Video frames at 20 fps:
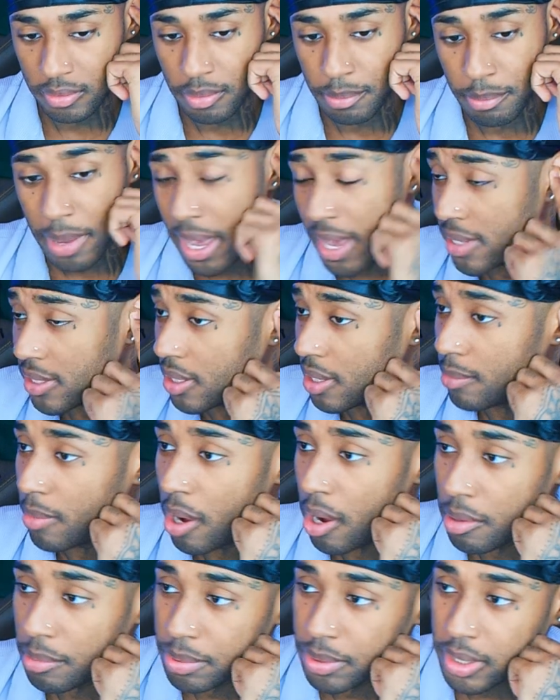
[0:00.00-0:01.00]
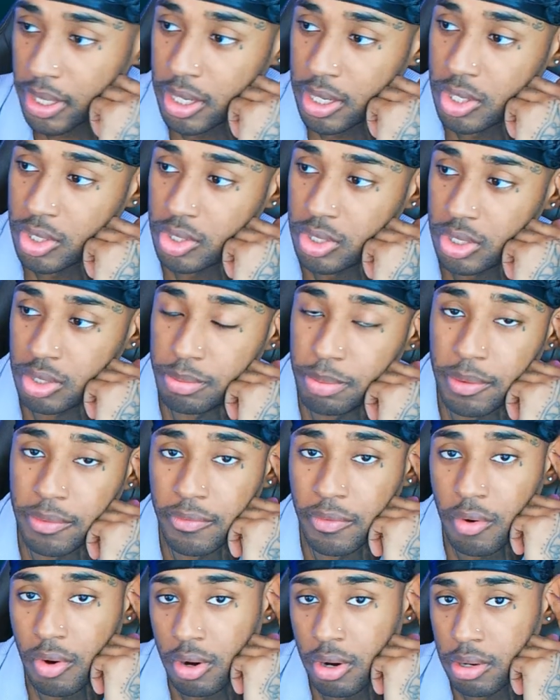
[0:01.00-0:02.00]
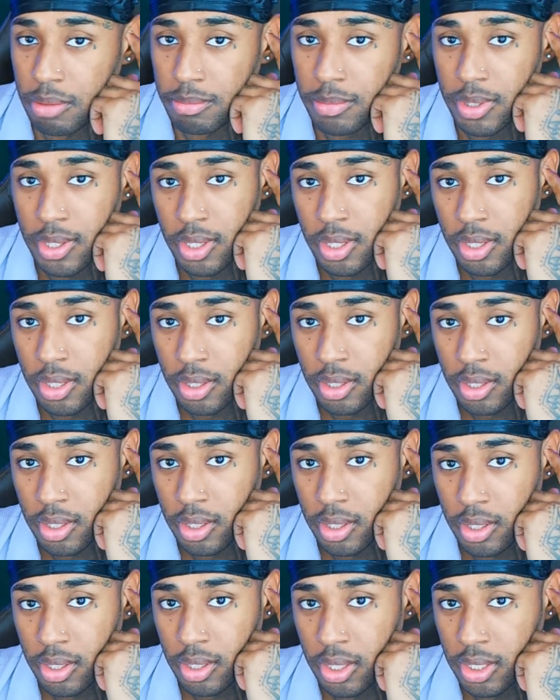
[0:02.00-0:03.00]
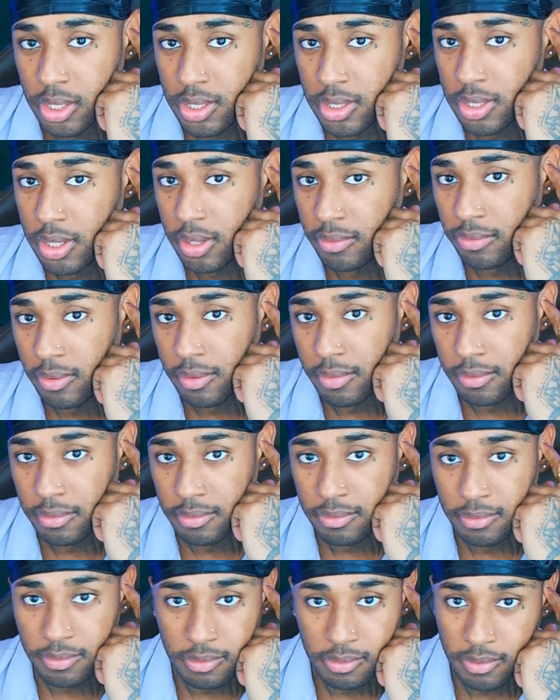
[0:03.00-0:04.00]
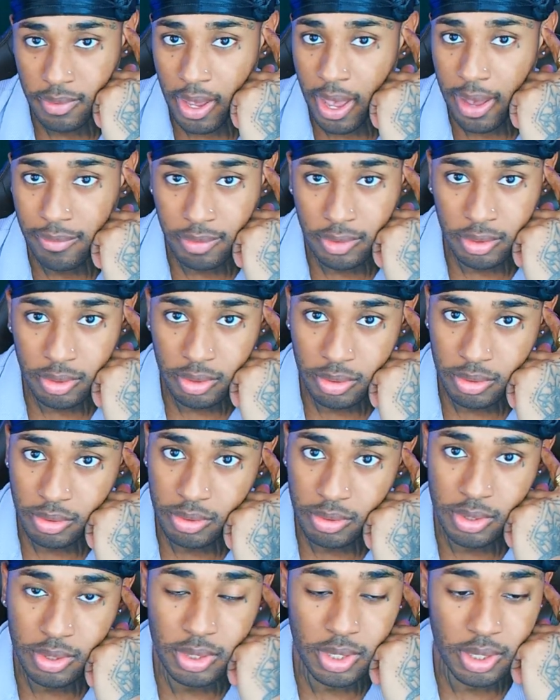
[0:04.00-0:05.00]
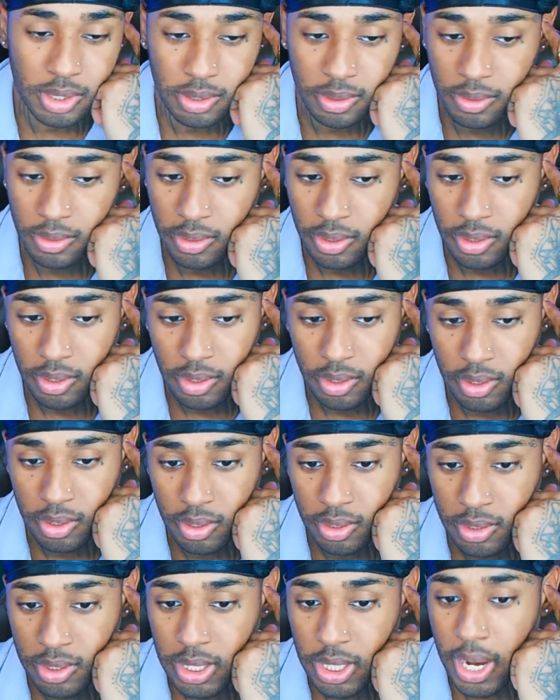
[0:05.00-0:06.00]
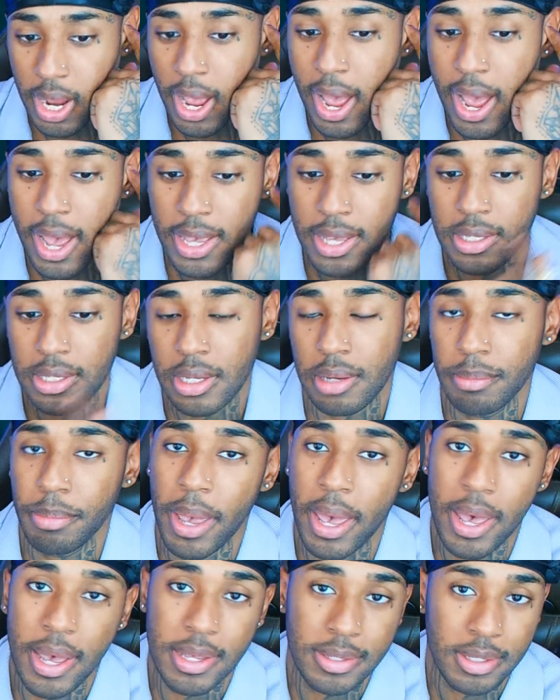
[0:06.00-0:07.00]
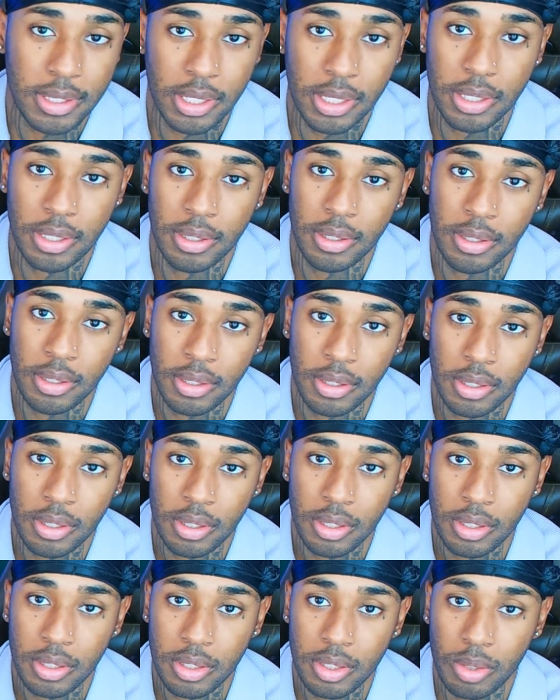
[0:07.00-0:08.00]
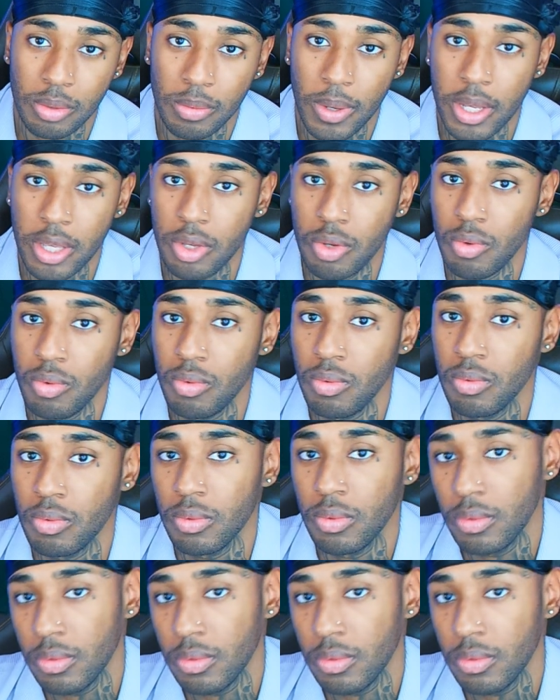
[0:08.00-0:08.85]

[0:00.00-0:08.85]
basketball players, you perform in these different avenues and to the highest capacity, to where you